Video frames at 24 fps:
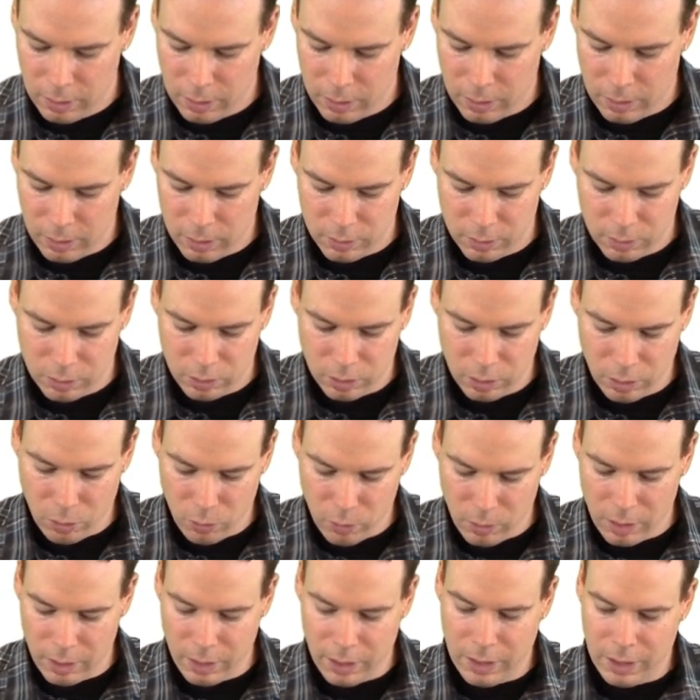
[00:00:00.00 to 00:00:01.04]
And
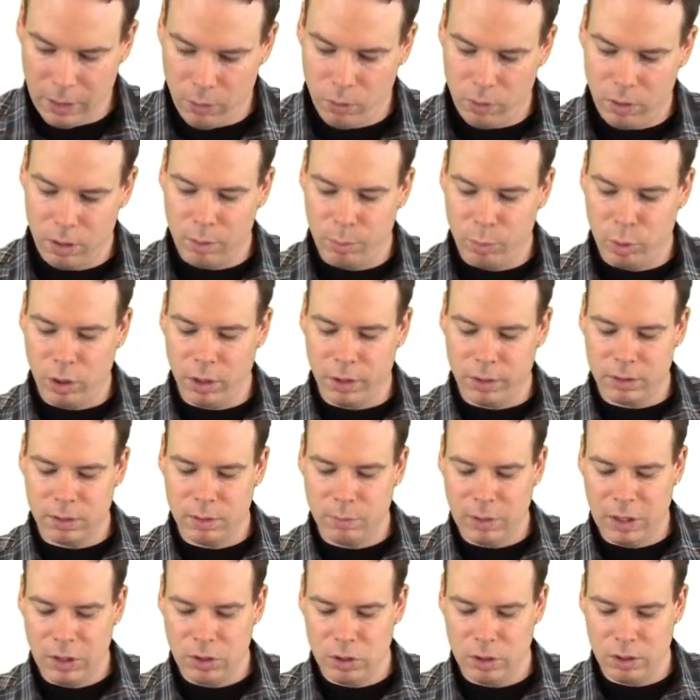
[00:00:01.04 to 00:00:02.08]
so our
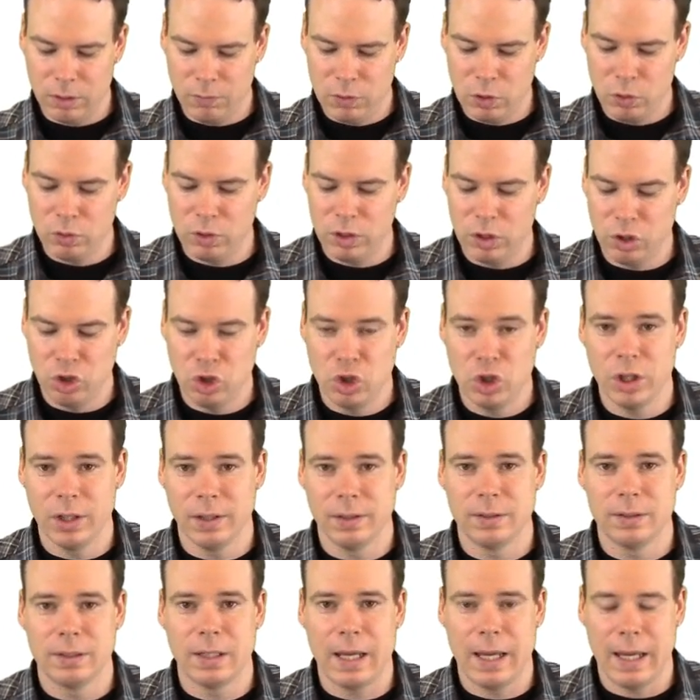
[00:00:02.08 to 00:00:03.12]
approximation of using
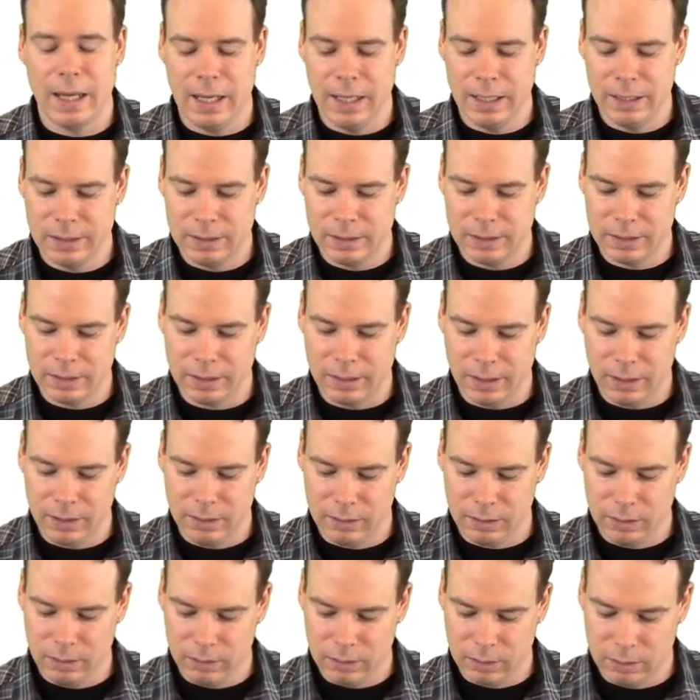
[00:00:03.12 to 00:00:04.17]
just n
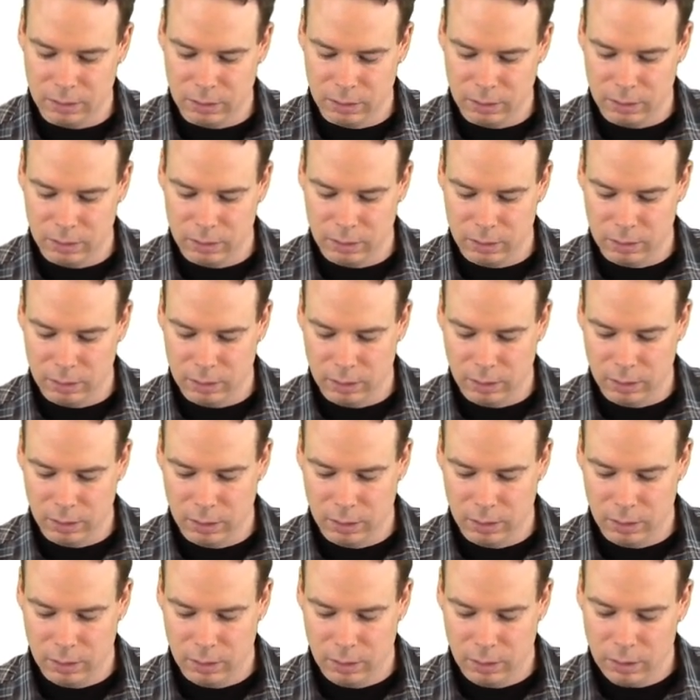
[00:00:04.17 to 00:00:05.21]
slices
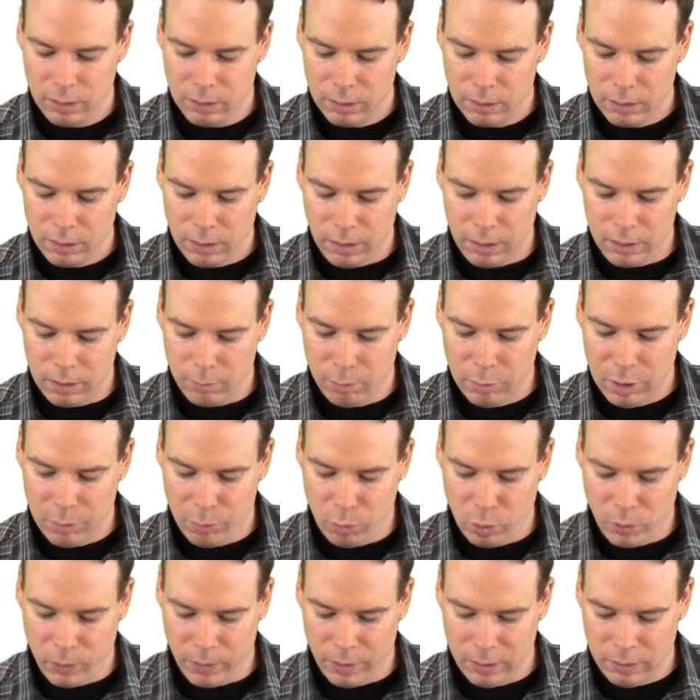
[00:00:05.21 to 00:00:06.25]
and the
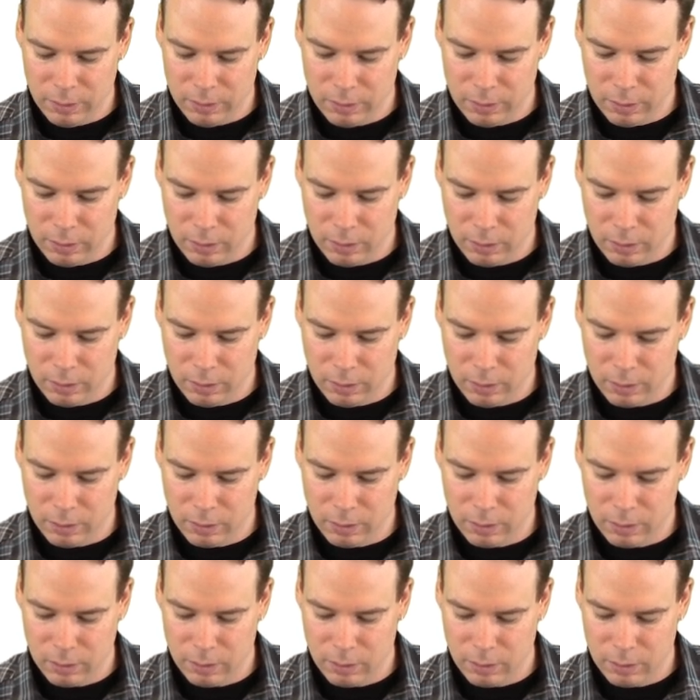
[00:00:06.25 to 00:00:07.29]
midpoints,
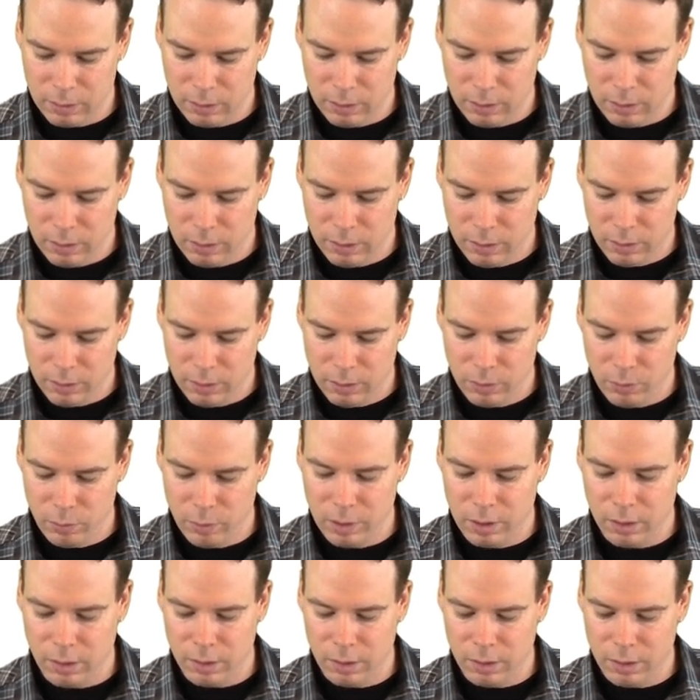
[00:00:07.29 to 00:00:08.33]
we
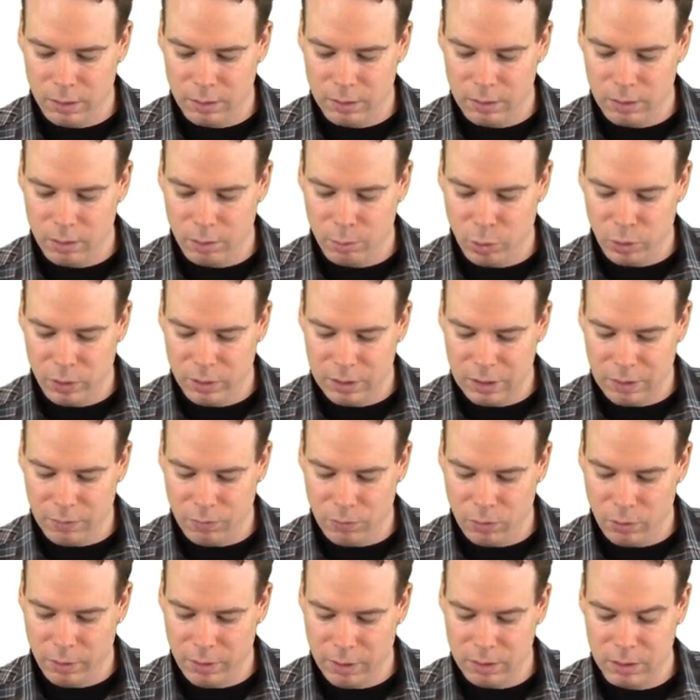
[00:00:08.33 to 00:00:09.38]
got
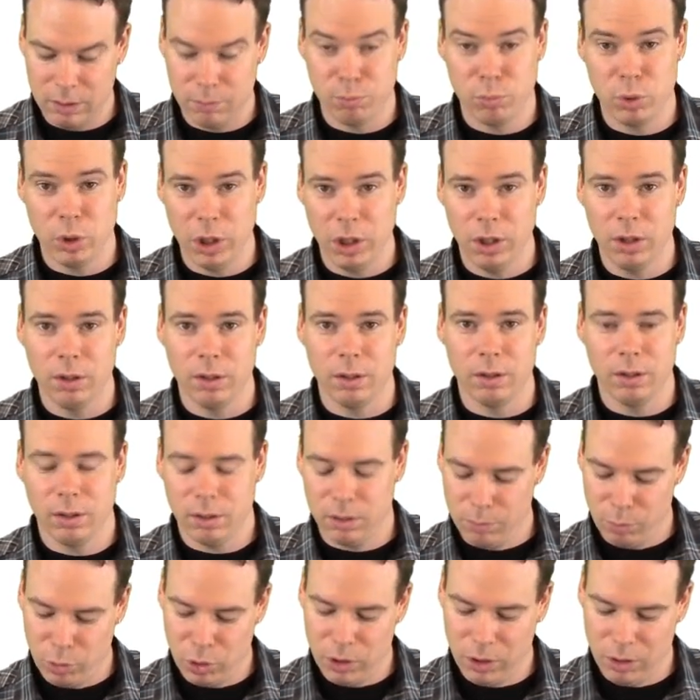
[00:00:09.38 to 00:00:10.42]
0.74. That's pretty good.
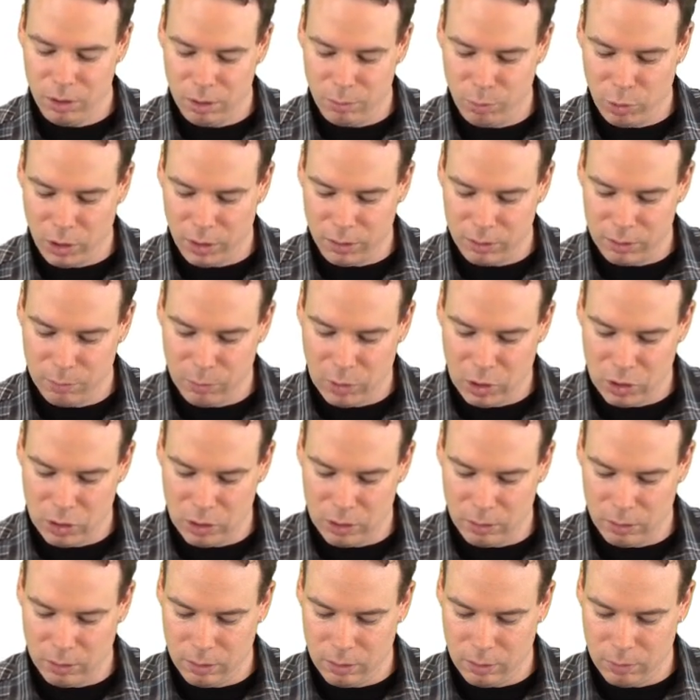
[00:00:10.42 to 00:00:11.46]
That's a pretty good
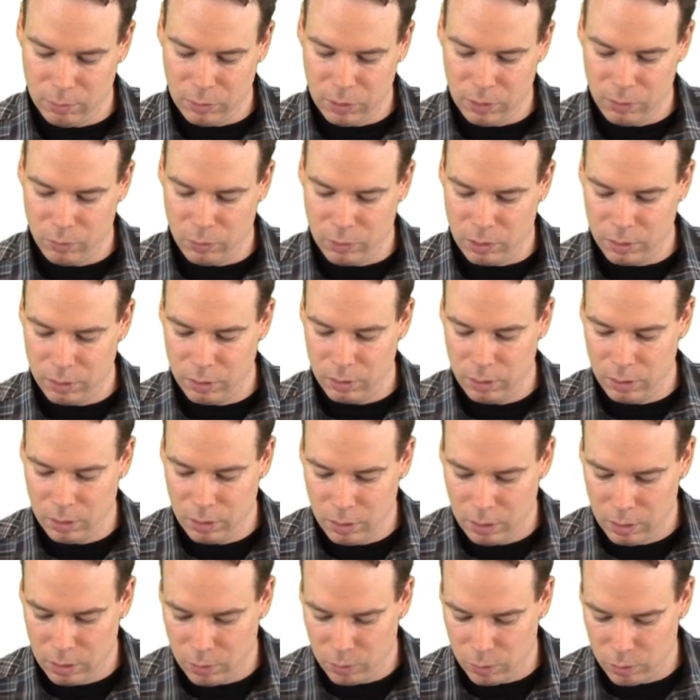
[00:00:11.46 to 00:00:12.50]
approximation. I mean, we're
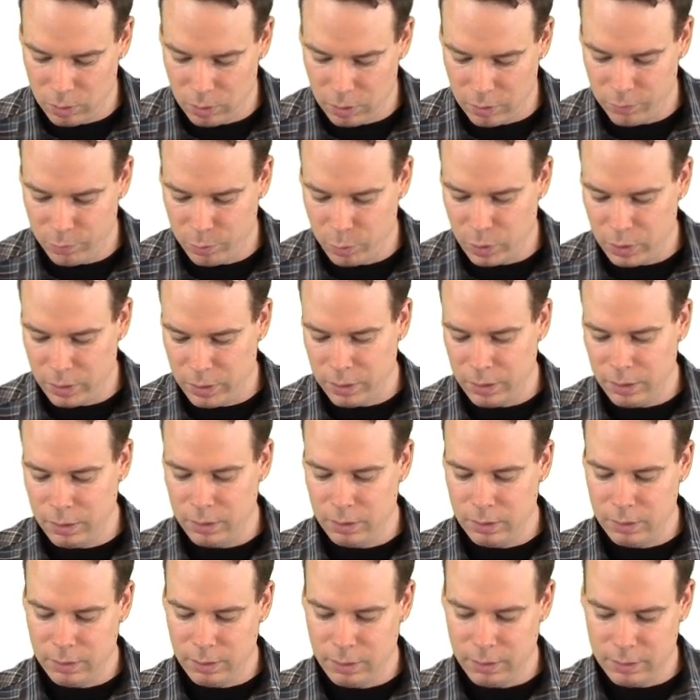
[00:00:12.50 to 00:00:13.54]
off by
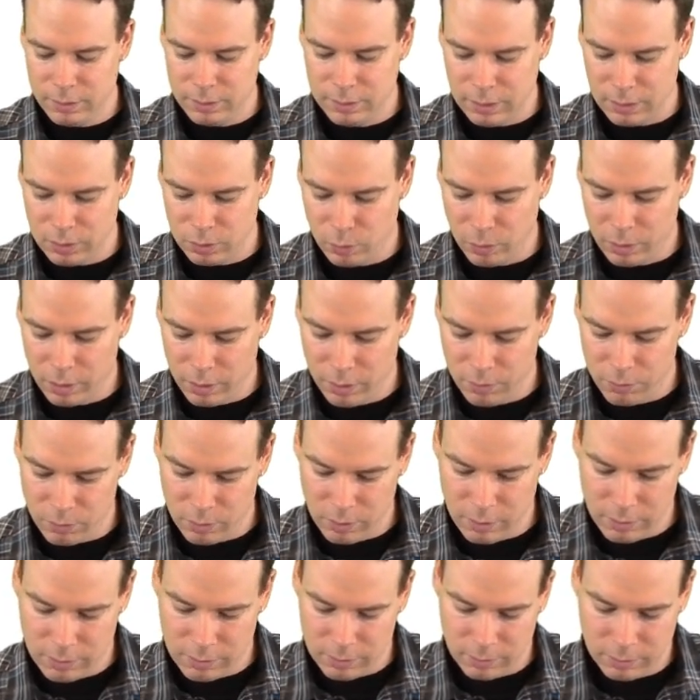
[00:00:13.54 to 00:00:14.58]

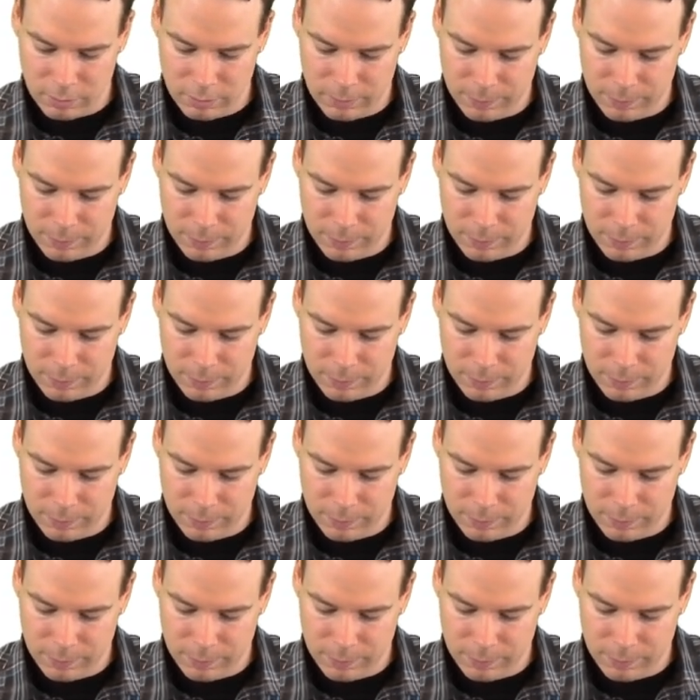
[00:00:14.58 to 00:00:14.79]
6/100ths.